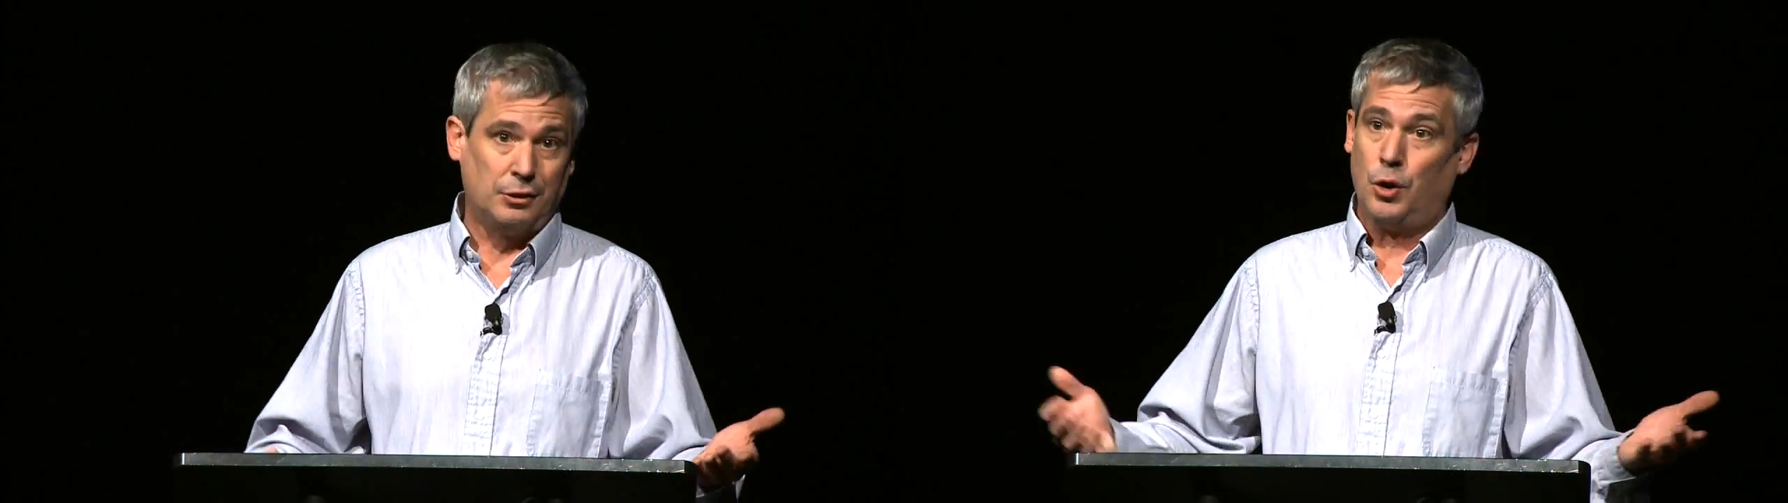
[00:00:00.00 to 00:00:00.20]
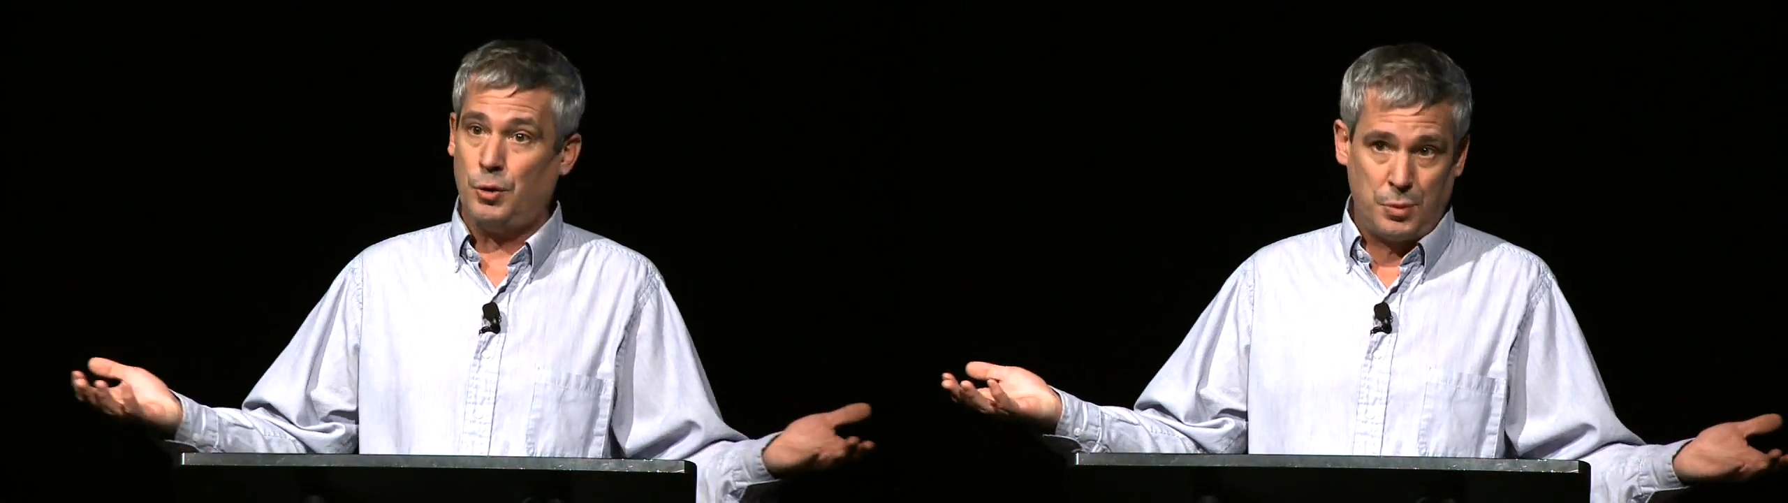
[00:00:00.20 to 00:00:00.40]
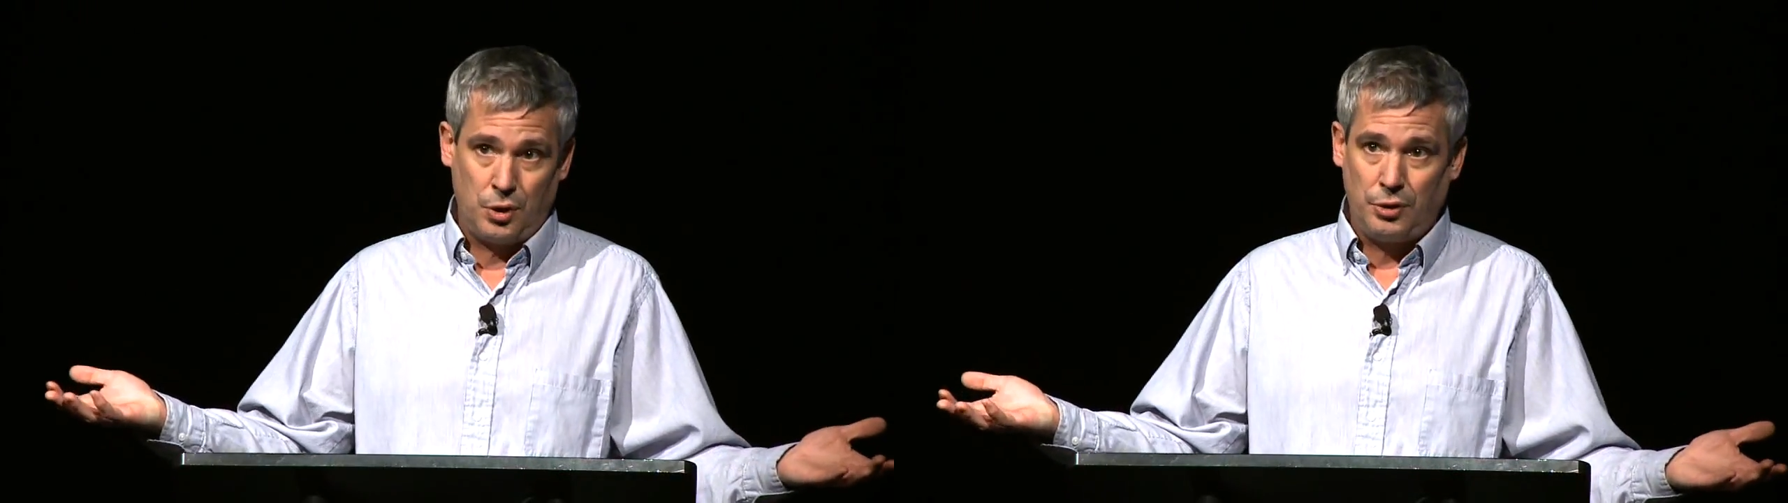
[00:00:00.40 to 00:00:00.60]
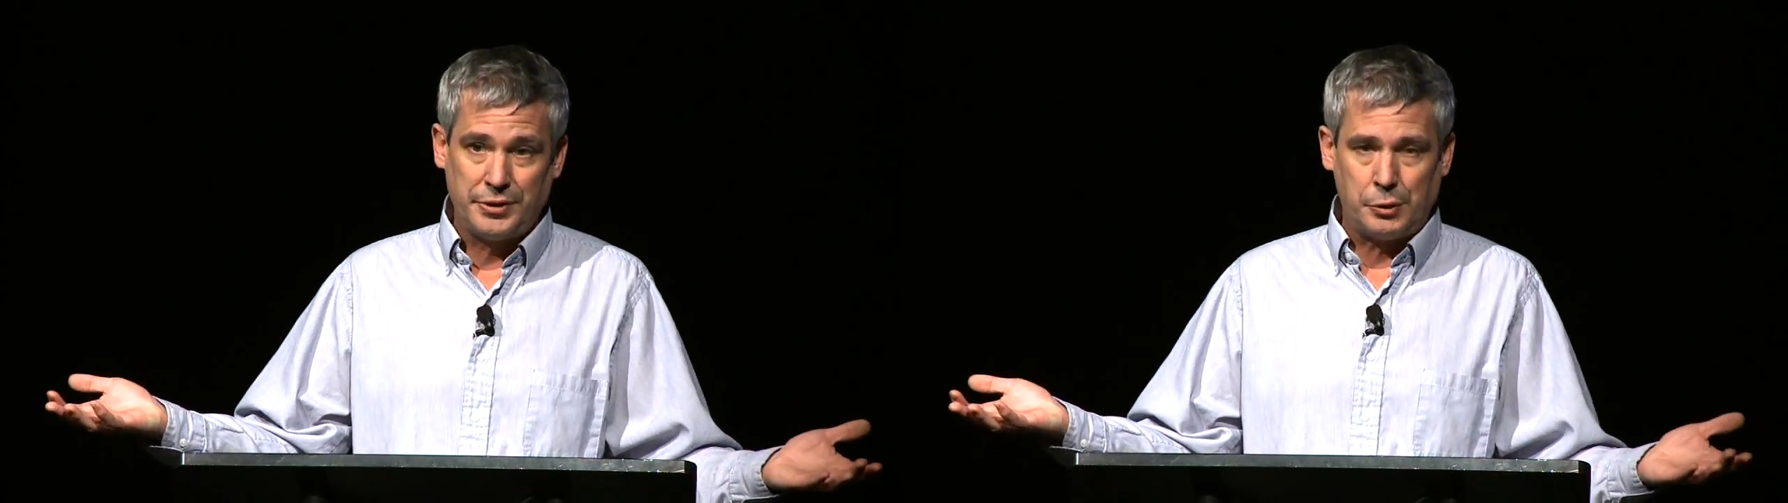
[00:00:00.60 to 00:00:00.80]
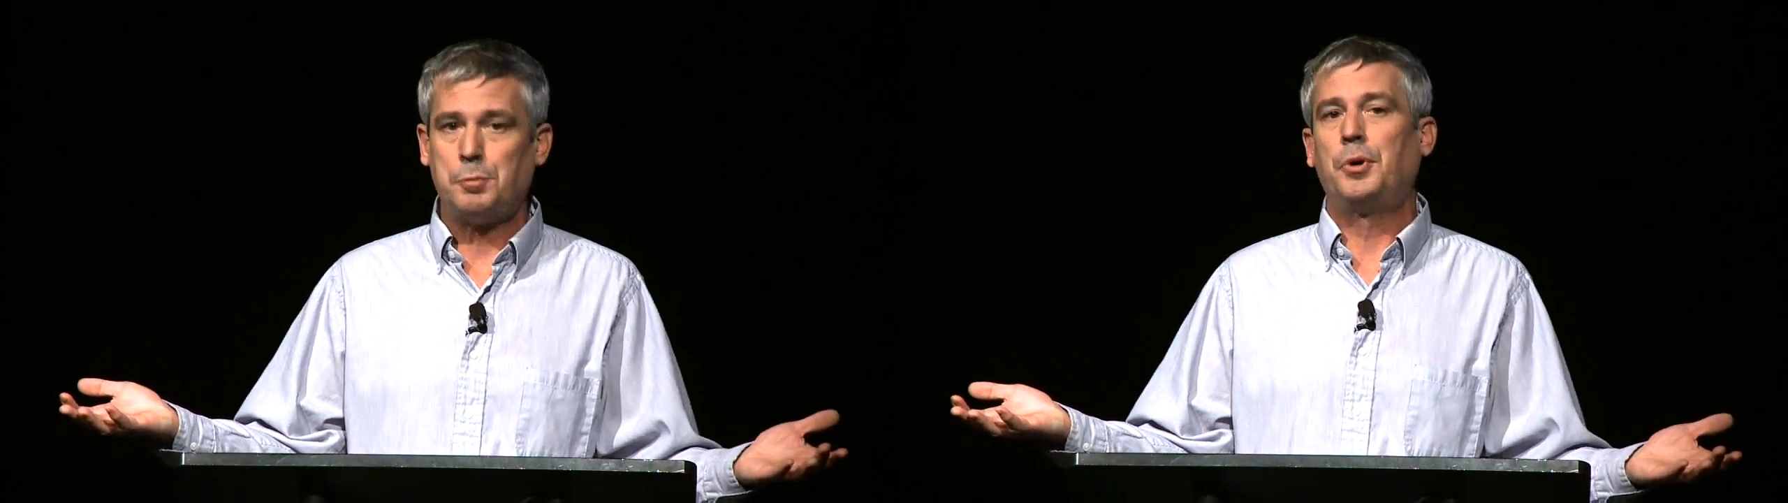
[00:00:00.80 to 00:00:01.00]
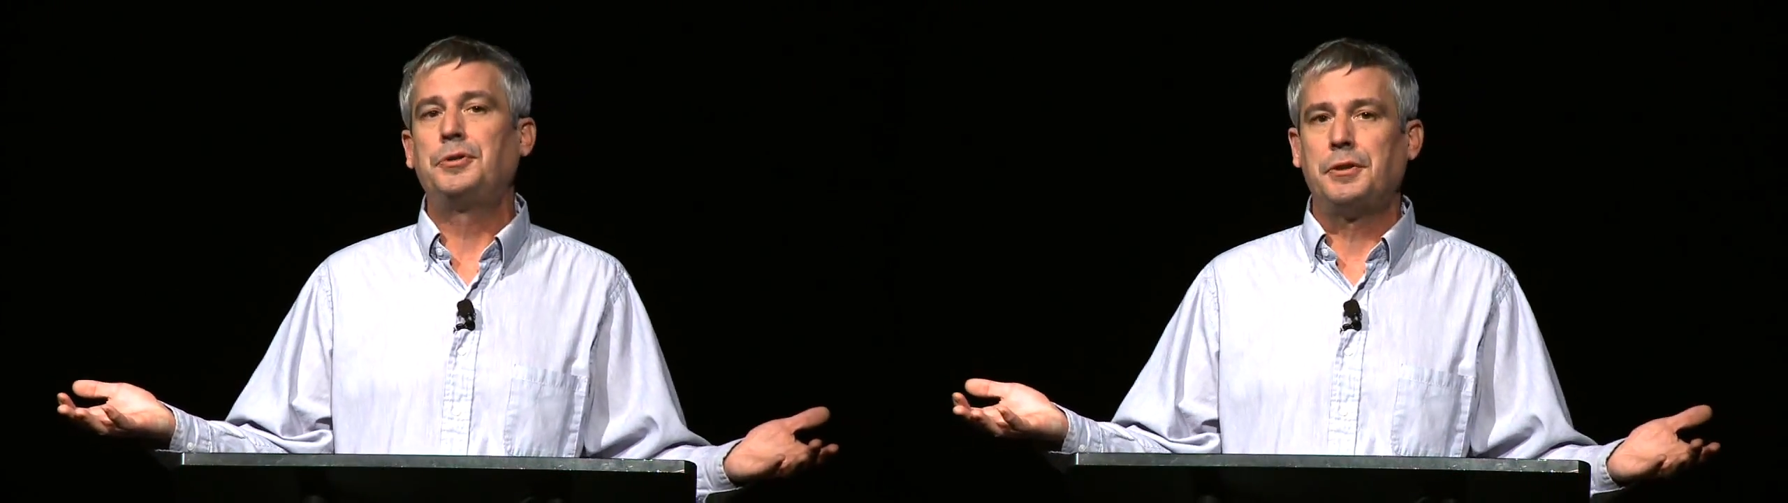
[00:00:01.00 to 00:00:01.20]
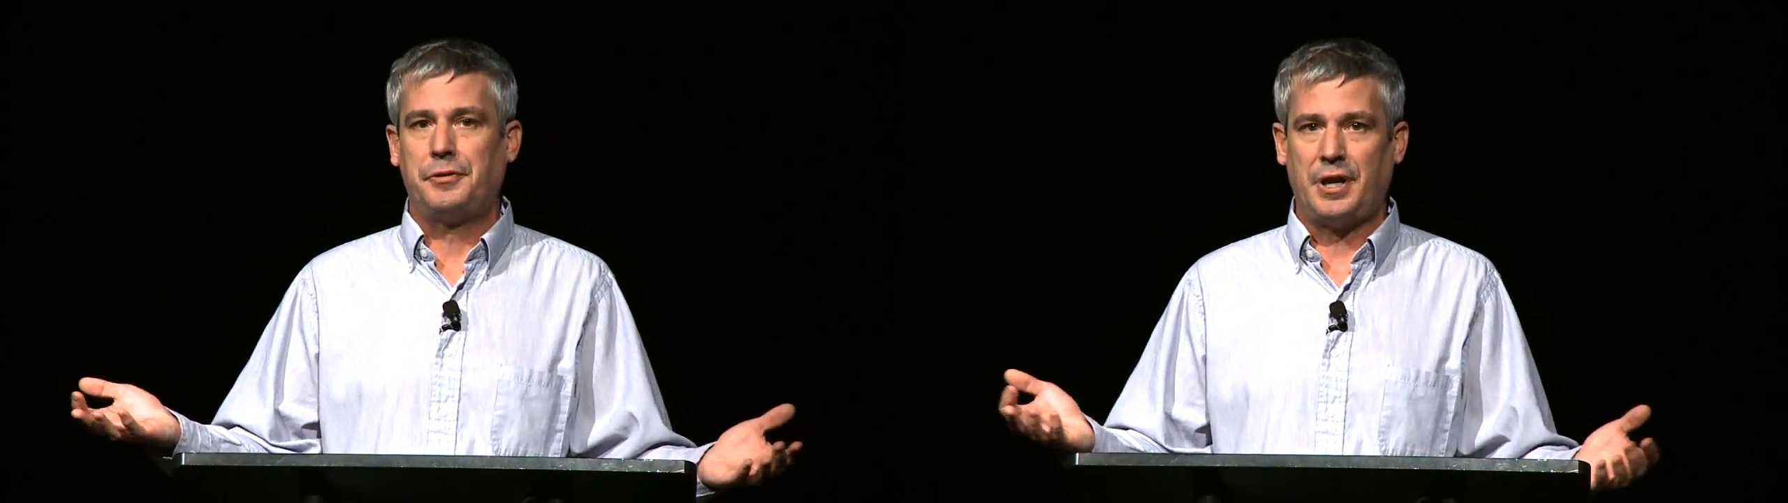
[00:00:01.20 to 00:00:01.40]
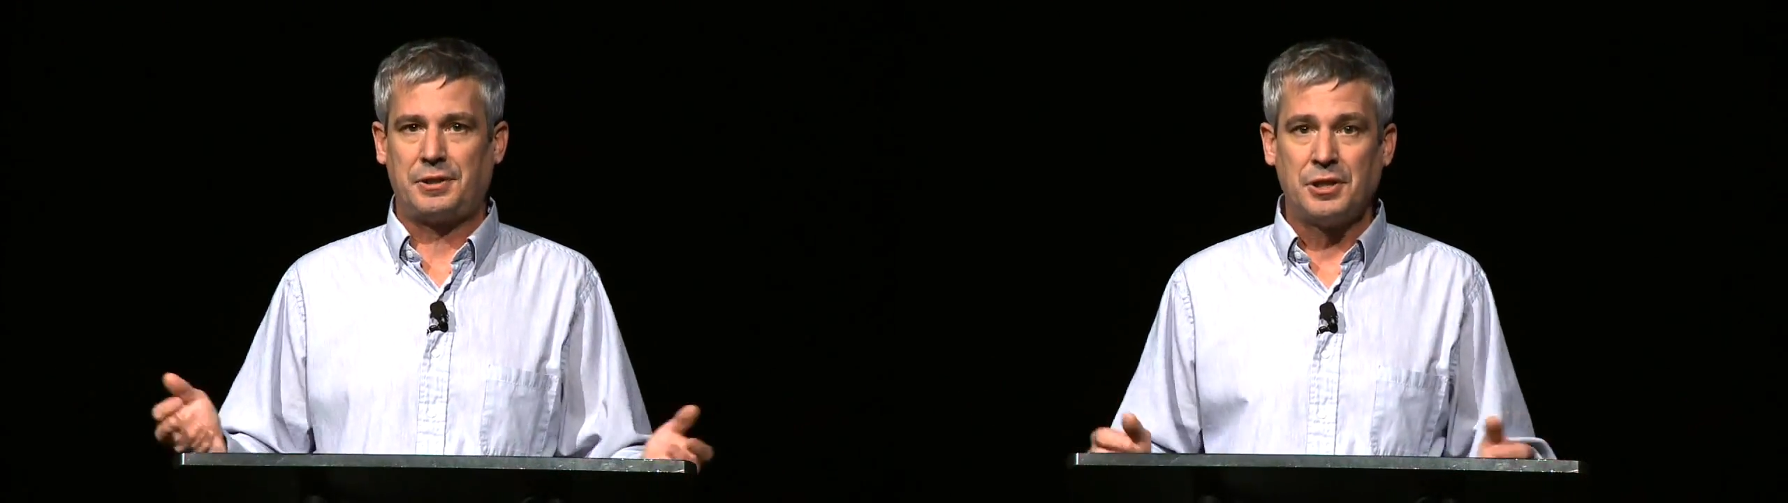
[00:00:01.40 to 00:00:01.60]
lo and behold, there were birth
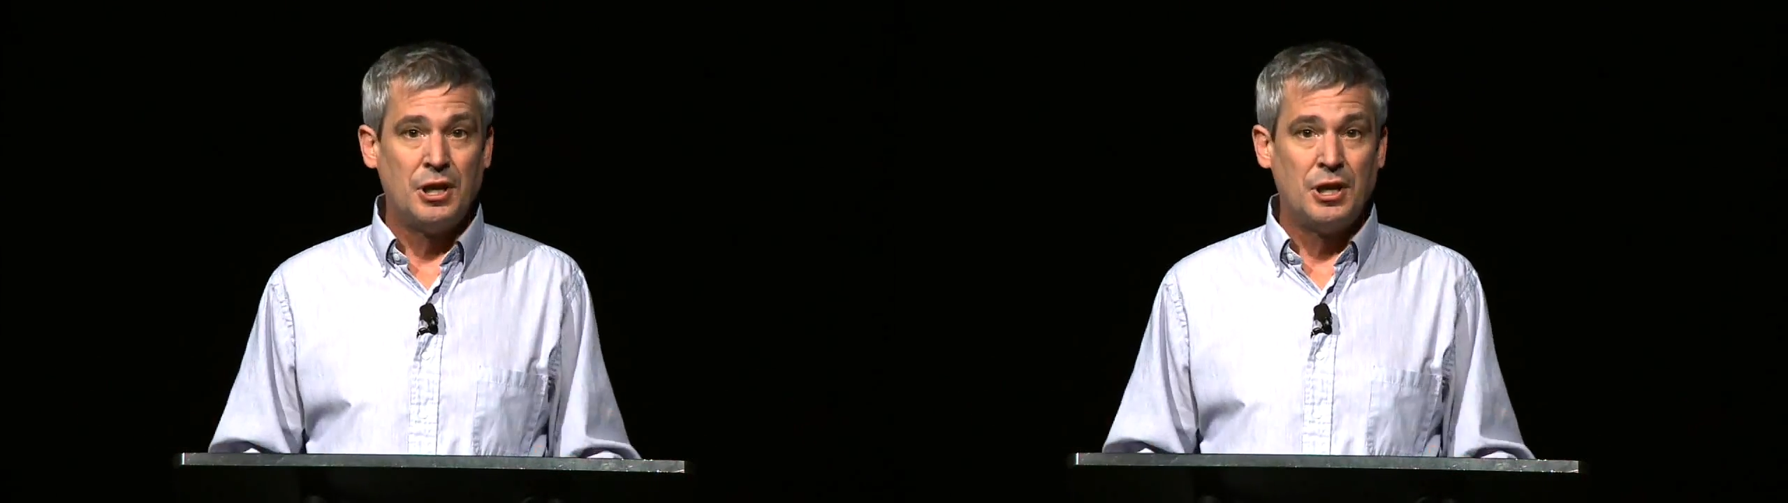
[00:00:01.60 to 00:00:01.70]
defects.